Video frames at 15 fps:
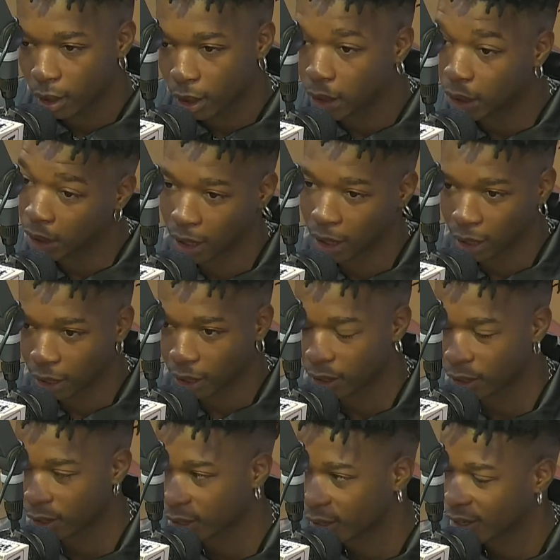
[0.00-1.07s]
Yeah.
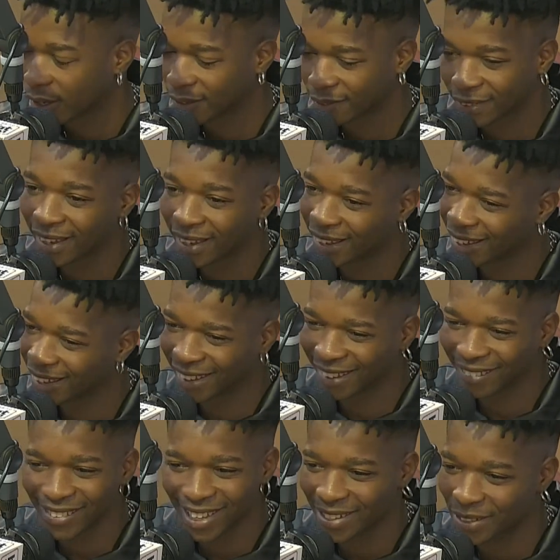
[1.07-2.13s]
I
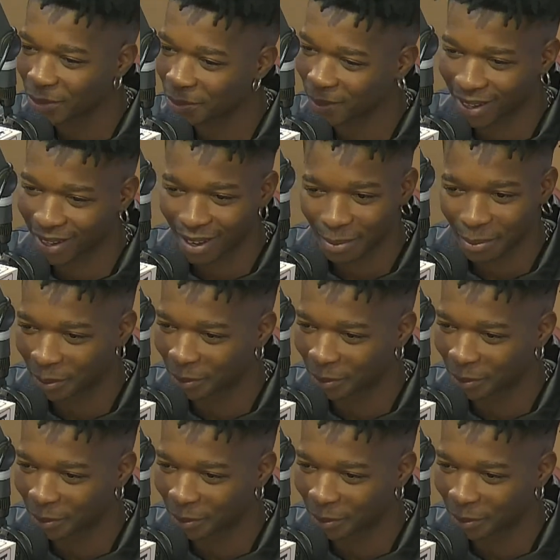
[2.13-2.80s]
wish I dropped an album.